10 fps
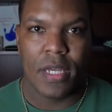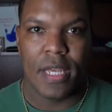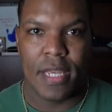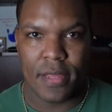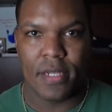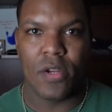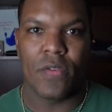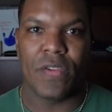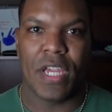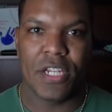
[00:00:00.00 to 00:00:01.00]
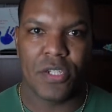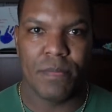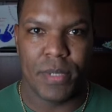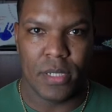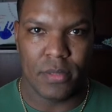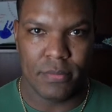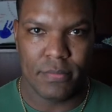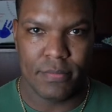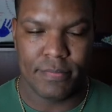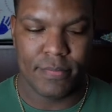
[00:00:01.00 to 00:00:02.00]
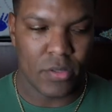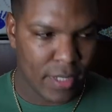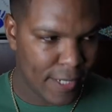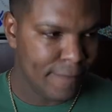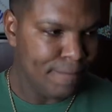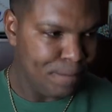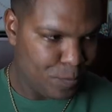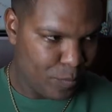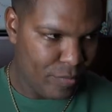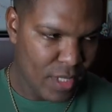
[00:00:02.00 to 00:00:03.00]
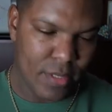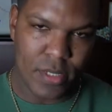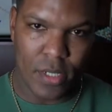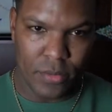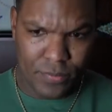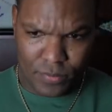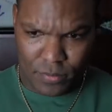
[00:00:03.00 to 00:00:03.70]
hit the notification bell, okay? So,